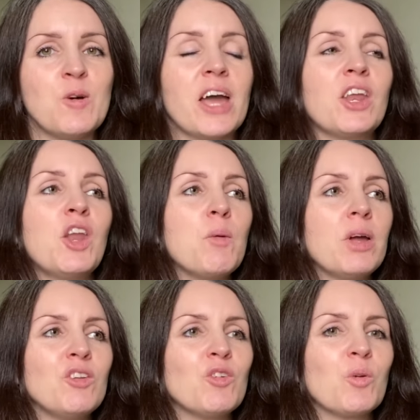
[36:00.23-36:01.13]
and I know when
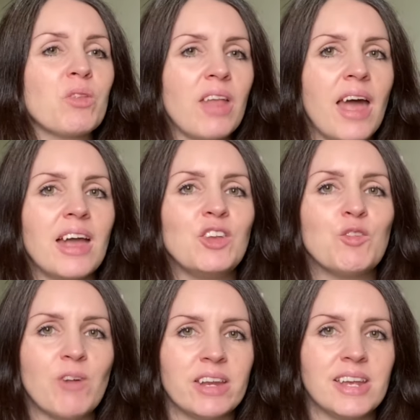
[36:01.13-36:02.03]
you're all sat and you're
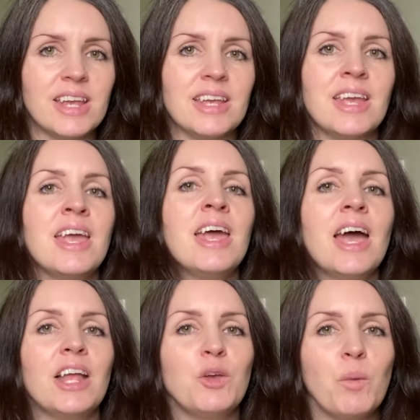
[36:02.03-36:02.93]
ready
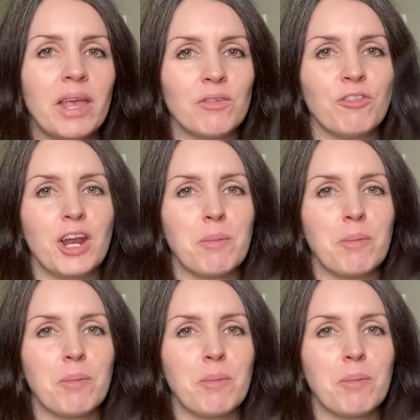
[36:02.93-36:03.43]
and you're waiting for an